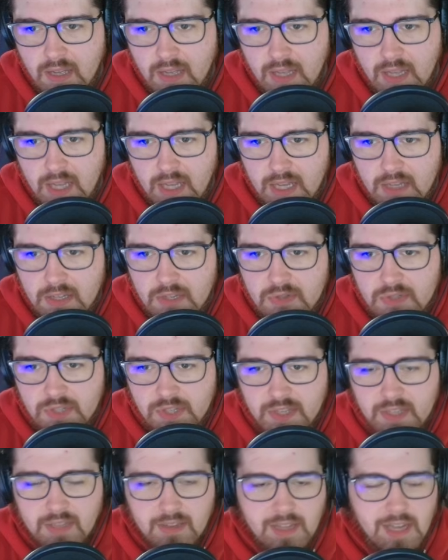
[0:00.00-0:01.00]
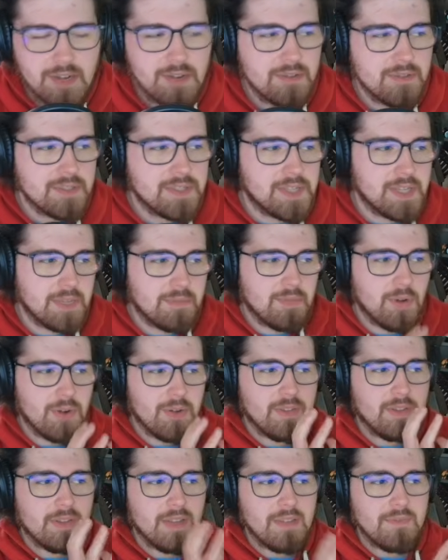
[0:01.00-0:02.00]
and usually the letter is like
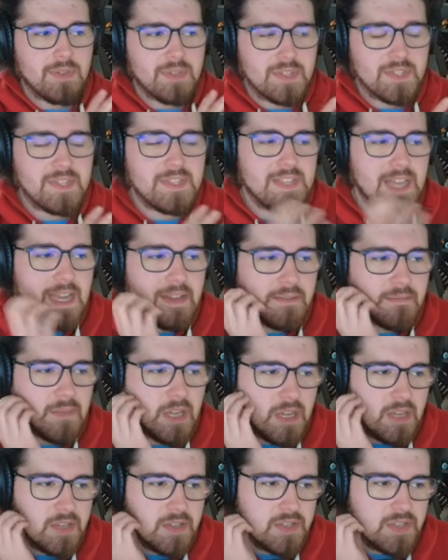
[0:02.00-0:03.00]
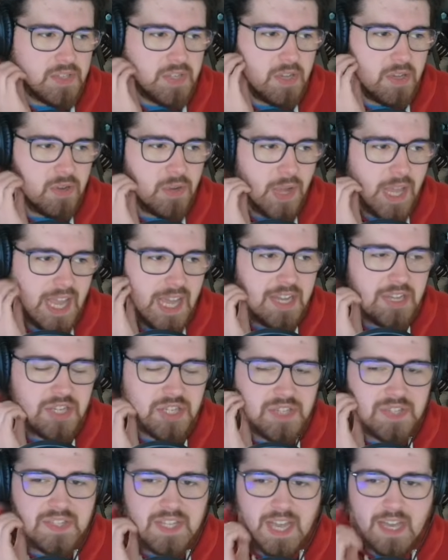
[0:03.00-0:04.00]
part of the level set. So
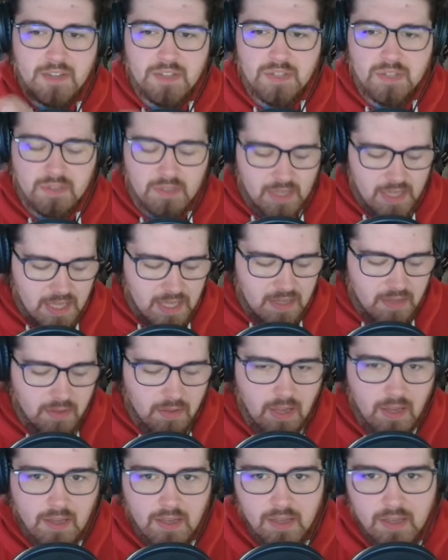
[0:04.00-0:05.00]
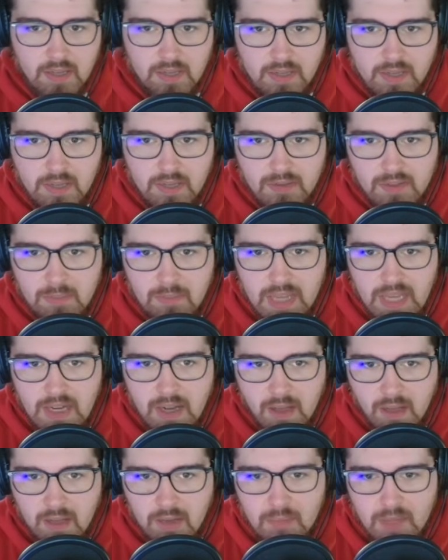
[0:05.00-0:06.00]
H is actually, the
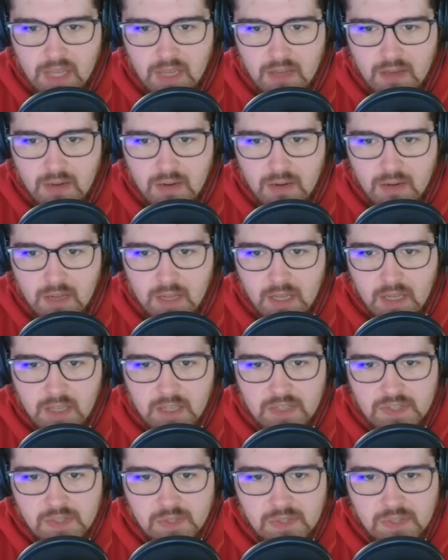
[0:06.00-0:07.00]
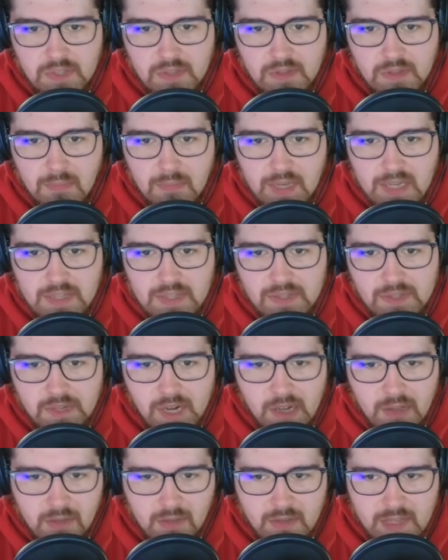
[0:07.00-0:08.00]
main hub here. It's also the monster
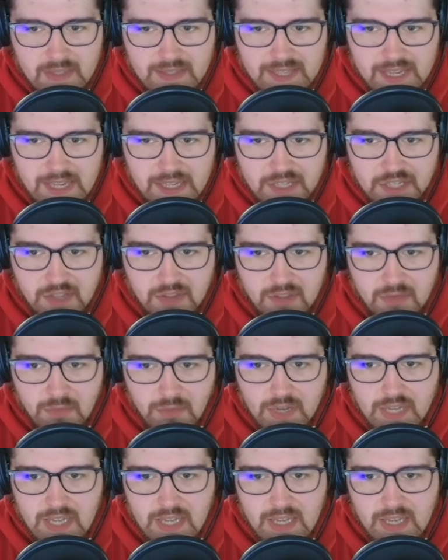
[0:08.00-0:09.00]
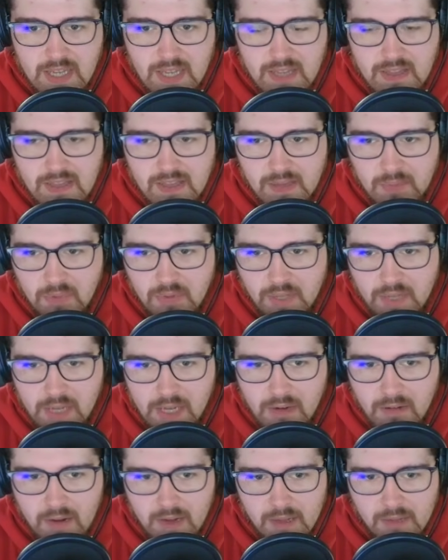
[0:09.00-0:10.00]
gallery, that's H3, and then the
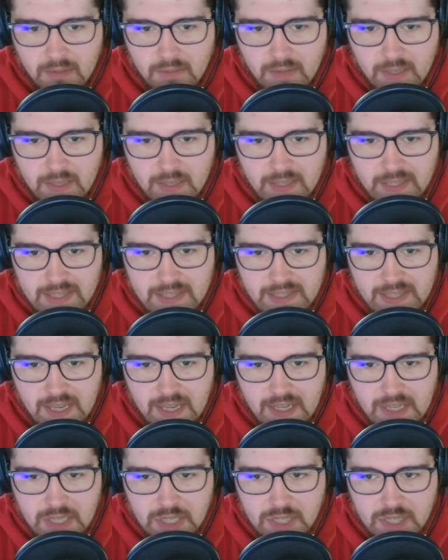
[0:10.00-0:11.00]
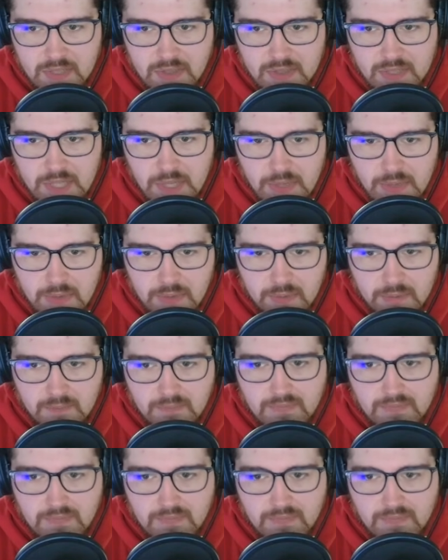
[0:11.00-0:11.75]
playground is H2.